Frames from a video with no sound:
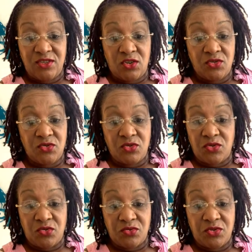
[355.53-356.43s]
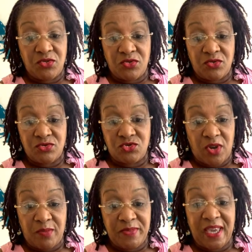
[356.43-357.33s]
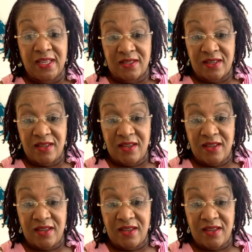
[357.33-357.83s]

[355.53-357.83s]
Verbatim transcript: No, no, no, no, no, no, no. Trump. Yes.